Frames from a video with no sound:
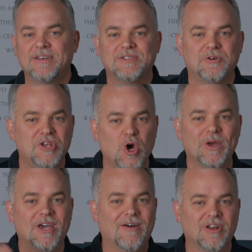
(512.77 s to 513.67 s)
So I know
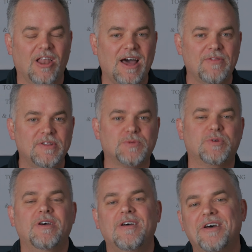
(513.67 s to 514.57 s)
we covered a lot in this
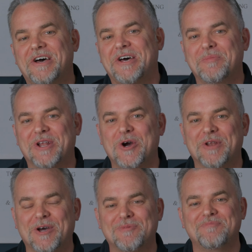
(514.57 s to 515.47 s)
one, but I hope
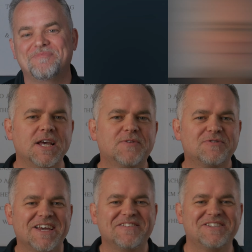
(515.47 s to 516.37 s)
it helped. Thanks
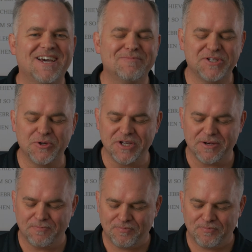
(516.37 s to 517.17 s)
for taking the time to tune in.